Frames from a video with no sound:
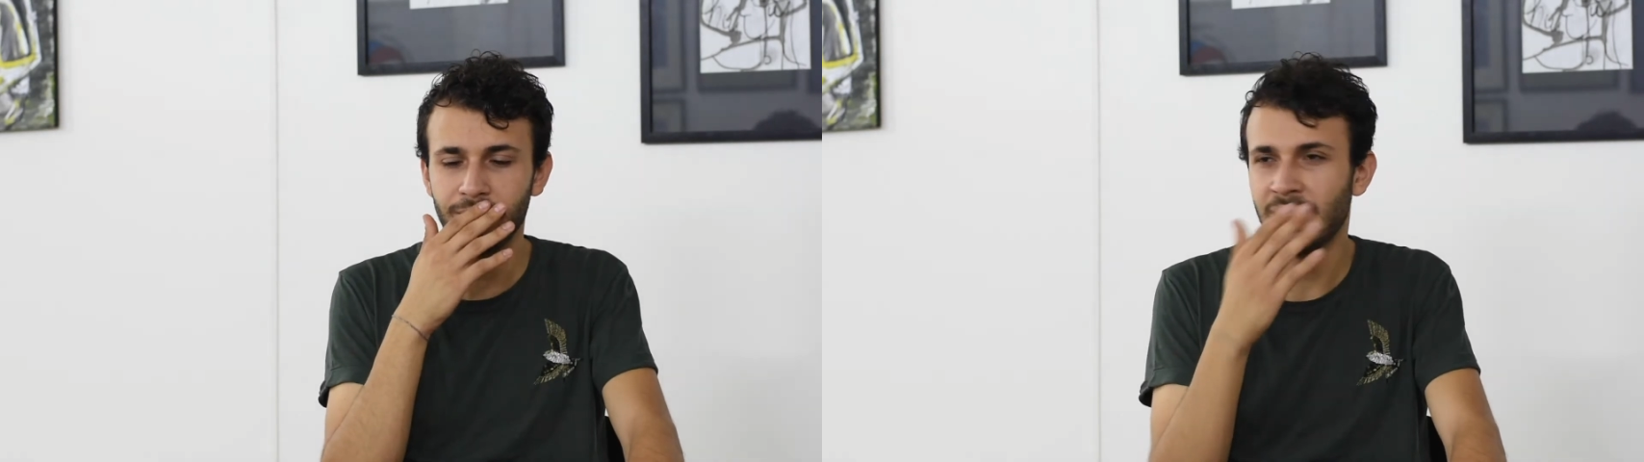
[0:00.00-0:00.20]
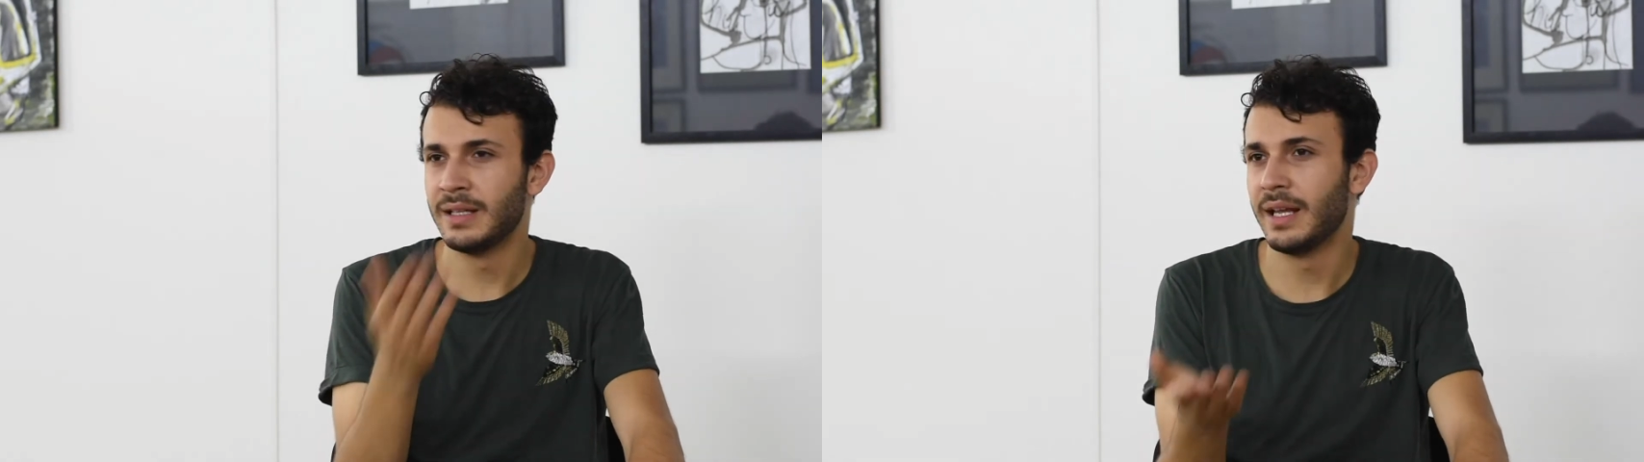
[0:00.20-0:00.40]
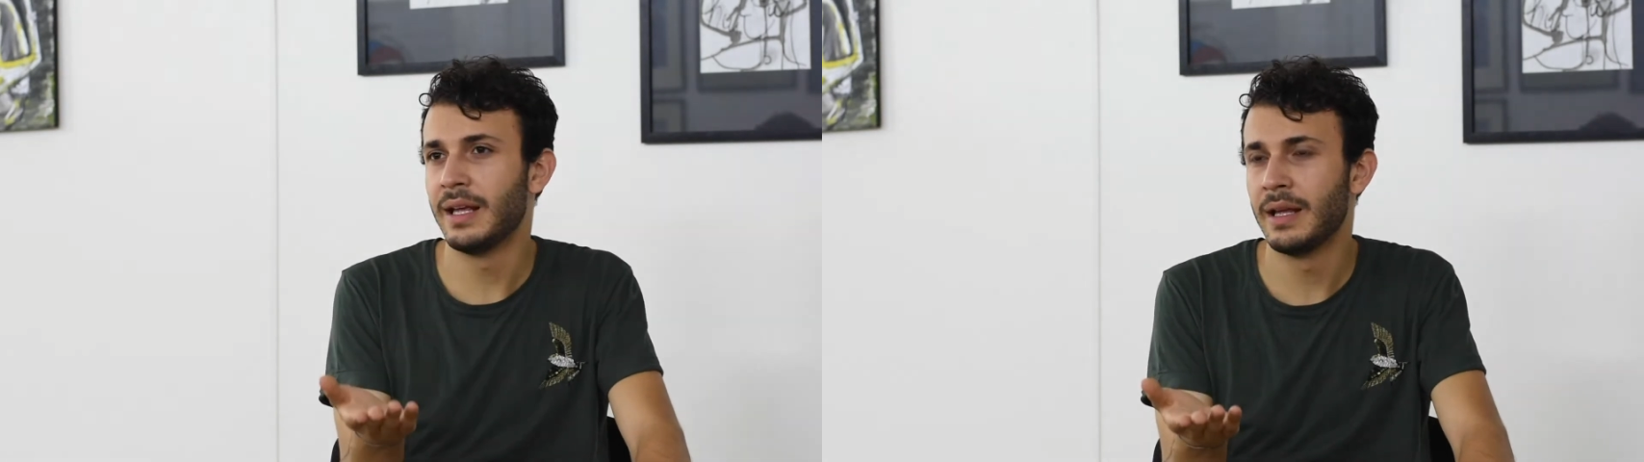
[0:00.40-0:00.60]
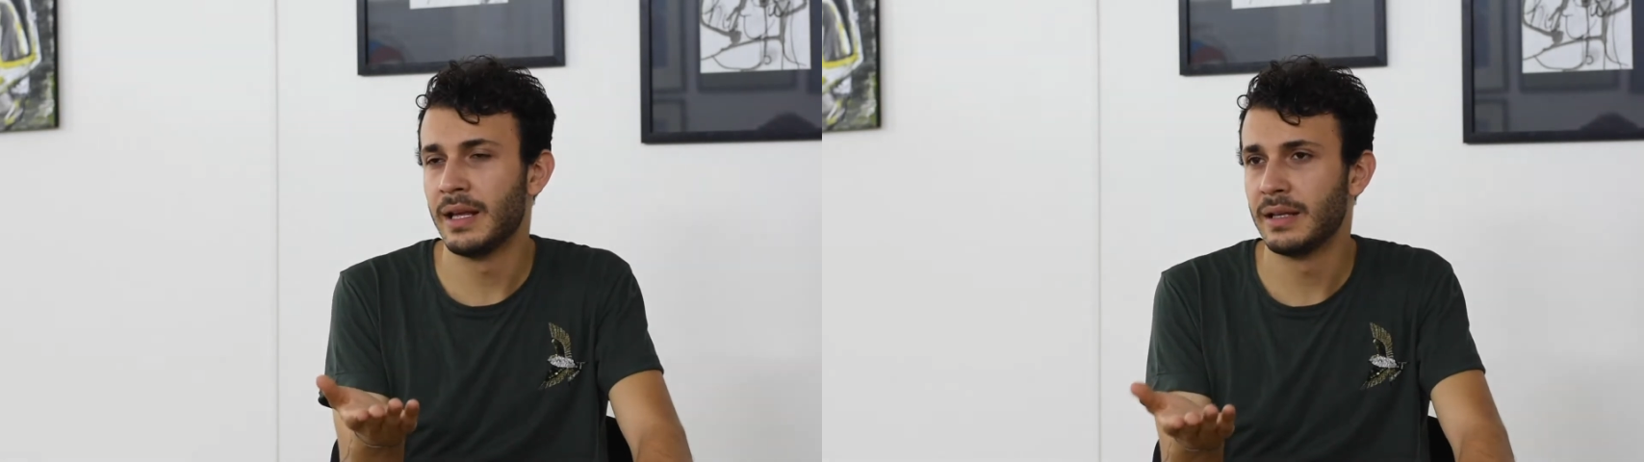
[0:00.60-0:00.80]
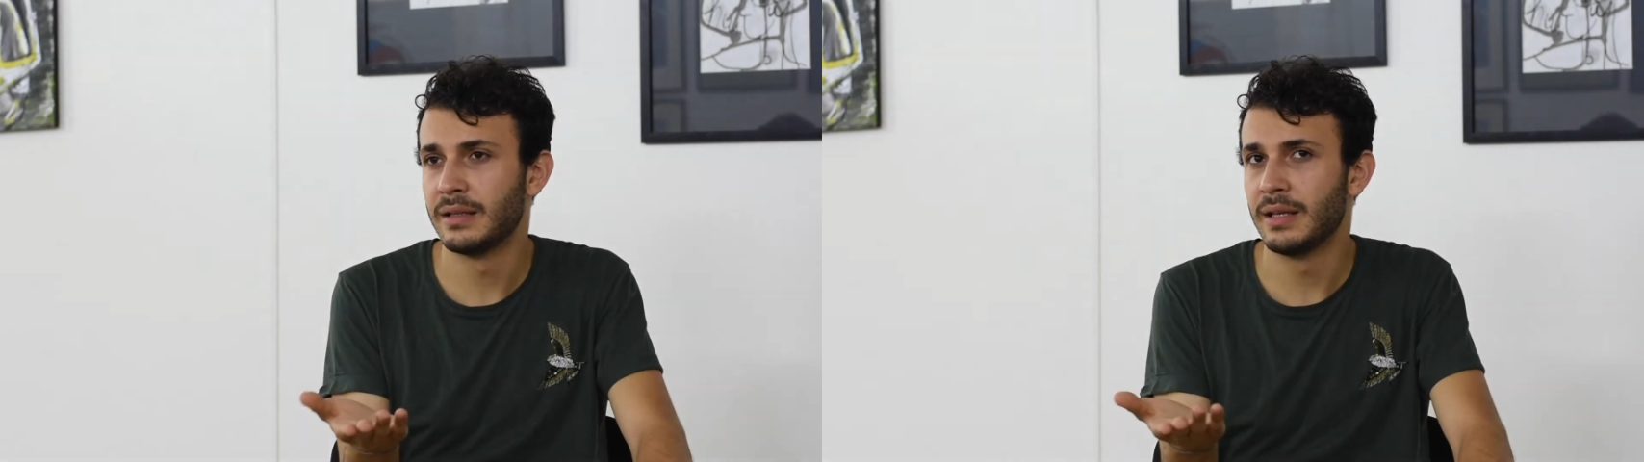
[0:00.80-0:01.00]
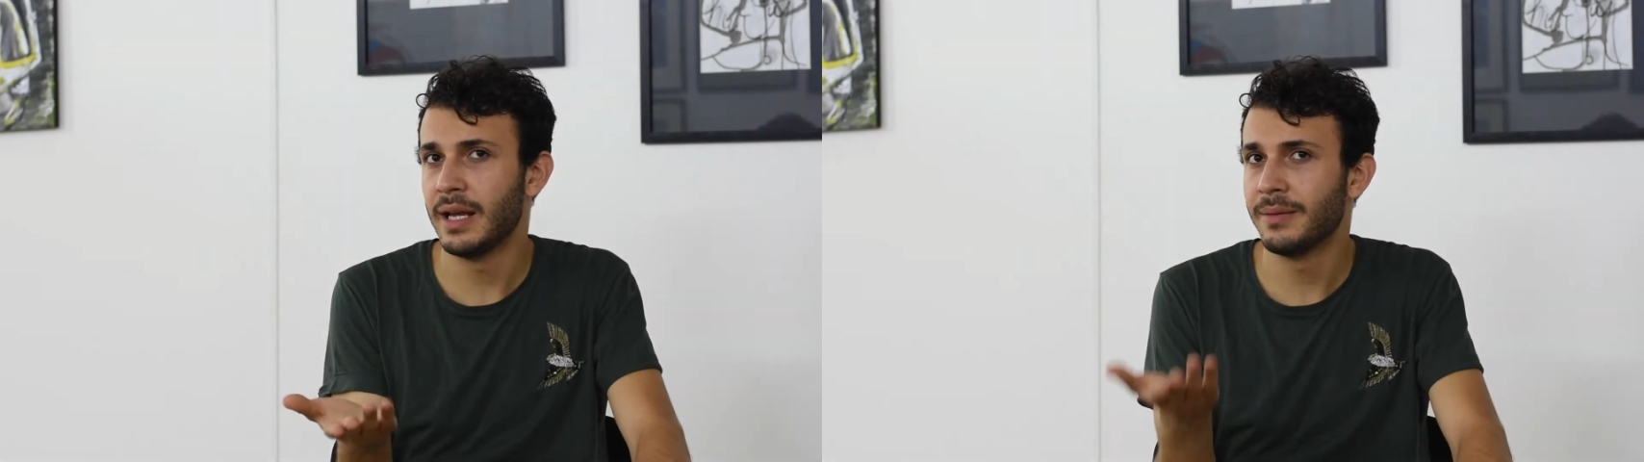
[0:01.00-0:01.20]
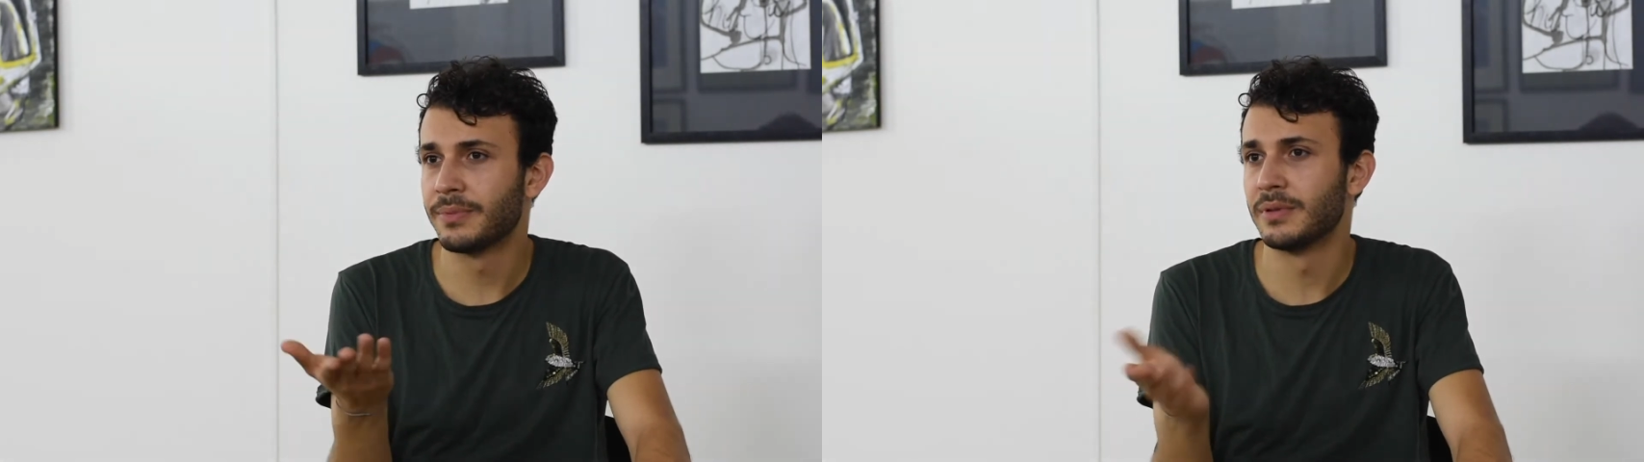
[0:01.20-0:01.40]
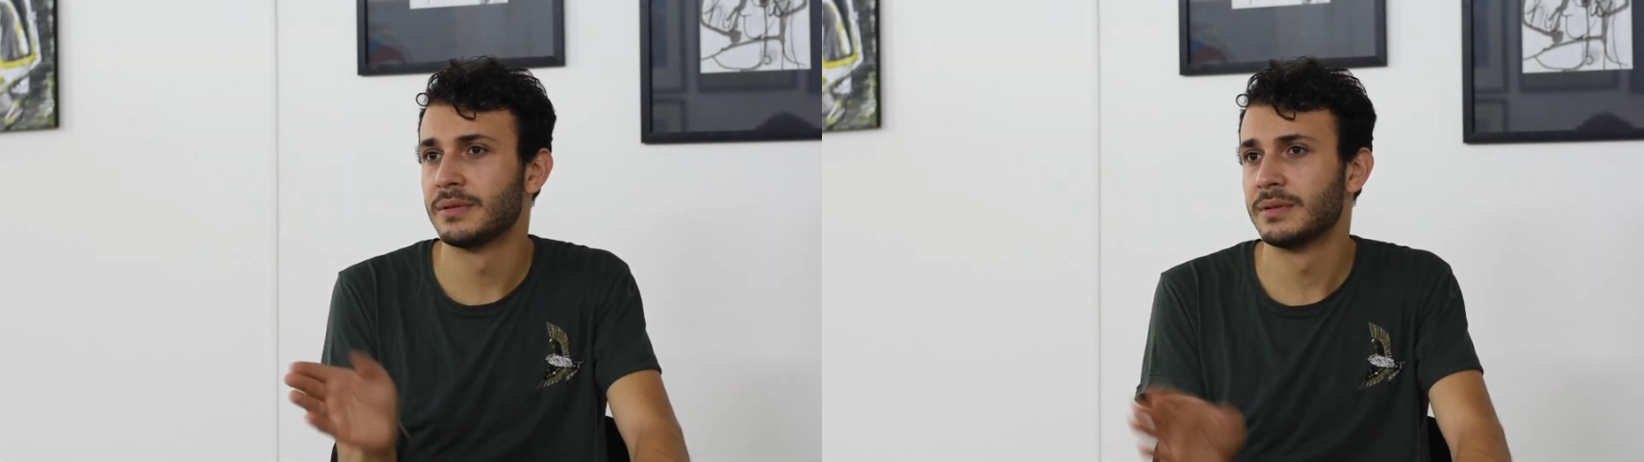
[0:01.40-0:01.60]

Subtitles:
in April.